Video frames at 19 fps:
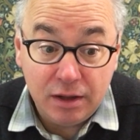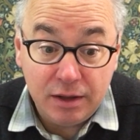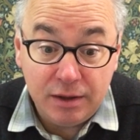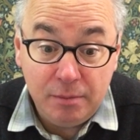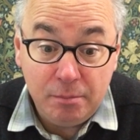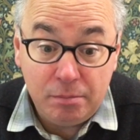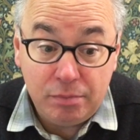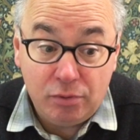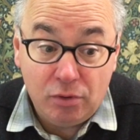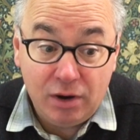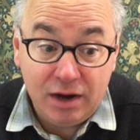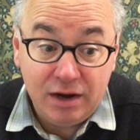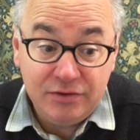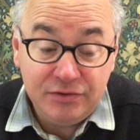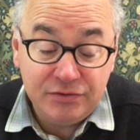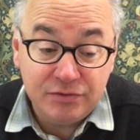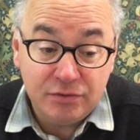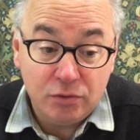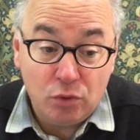in
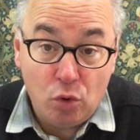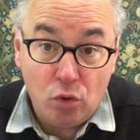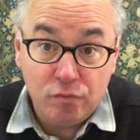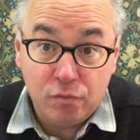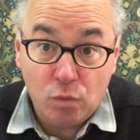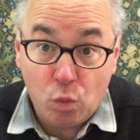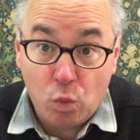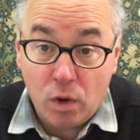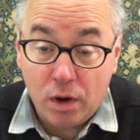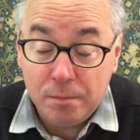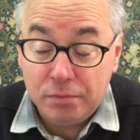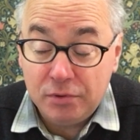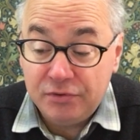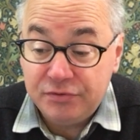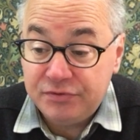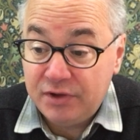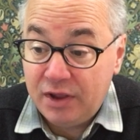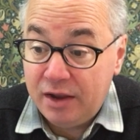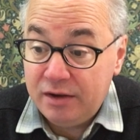price over
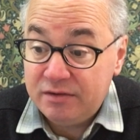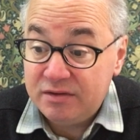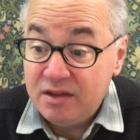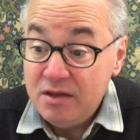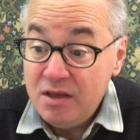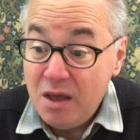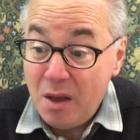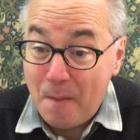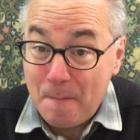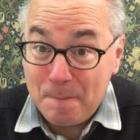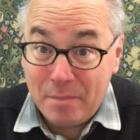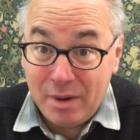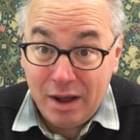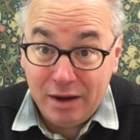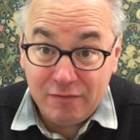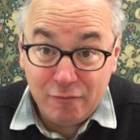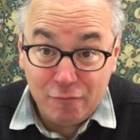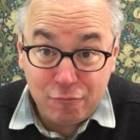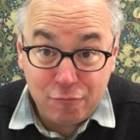1%,
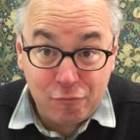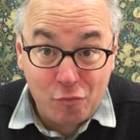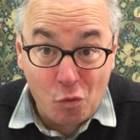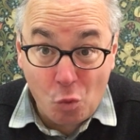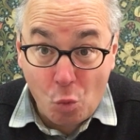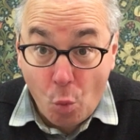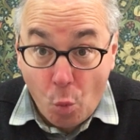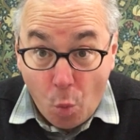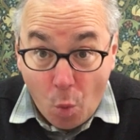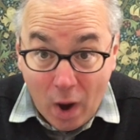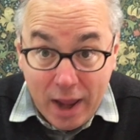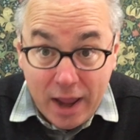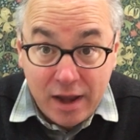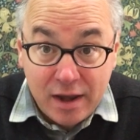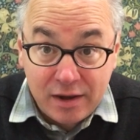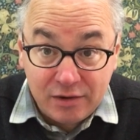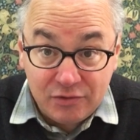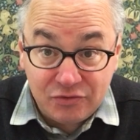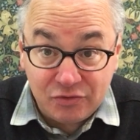but for
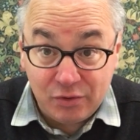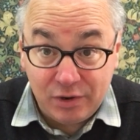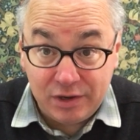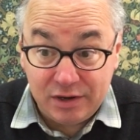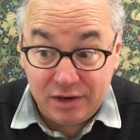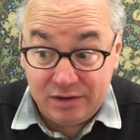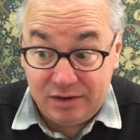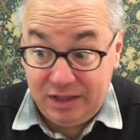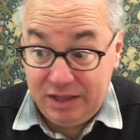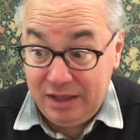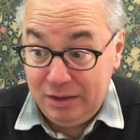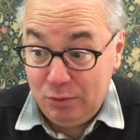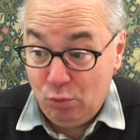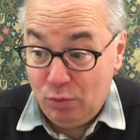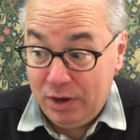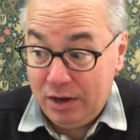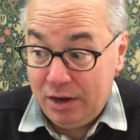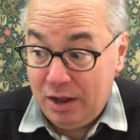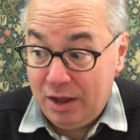when during the day it
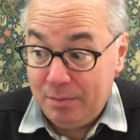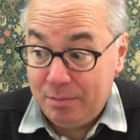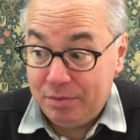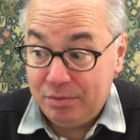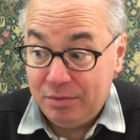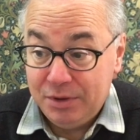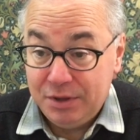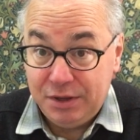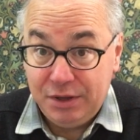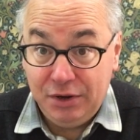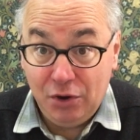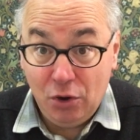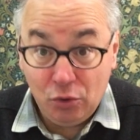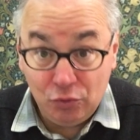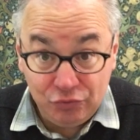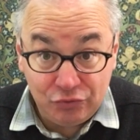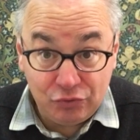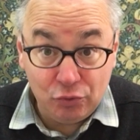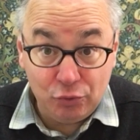went up, you
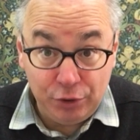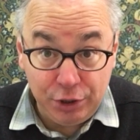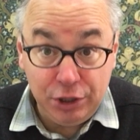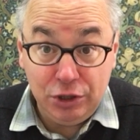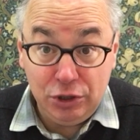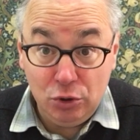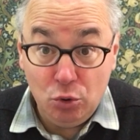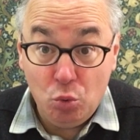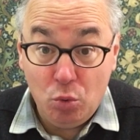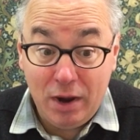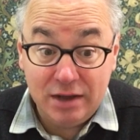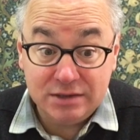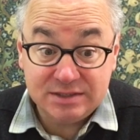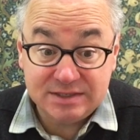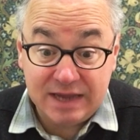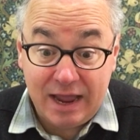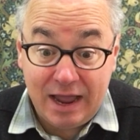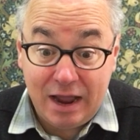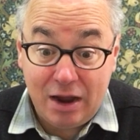know, during
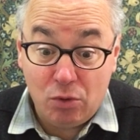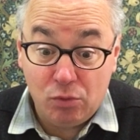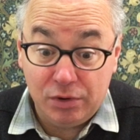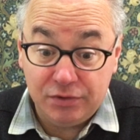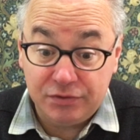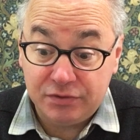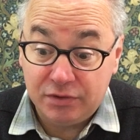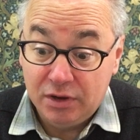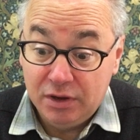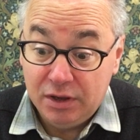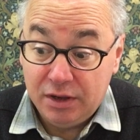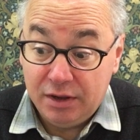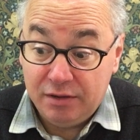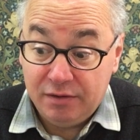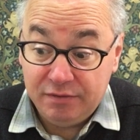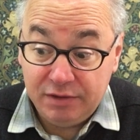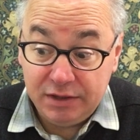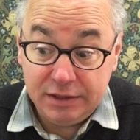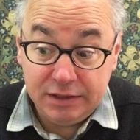US hours.
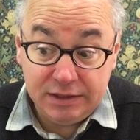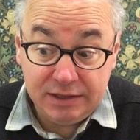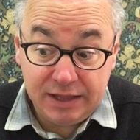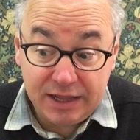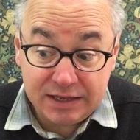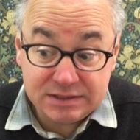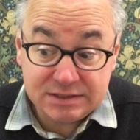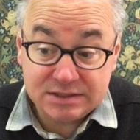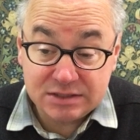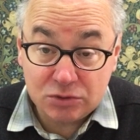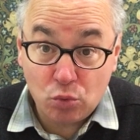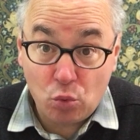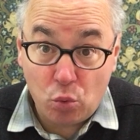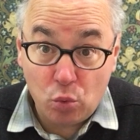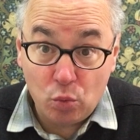That